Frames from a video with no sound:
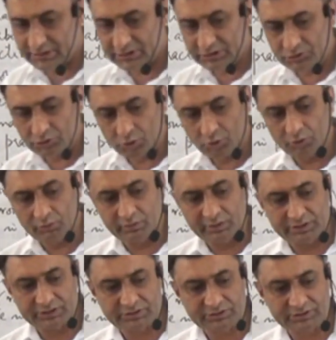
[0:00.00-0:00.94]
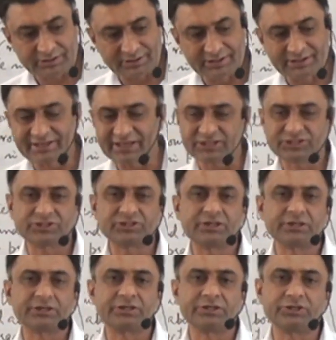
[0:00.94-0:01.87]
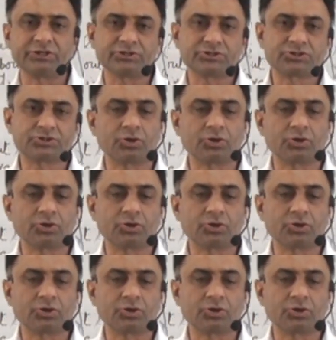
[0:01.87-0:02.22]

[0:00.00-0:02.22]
is always a reaction against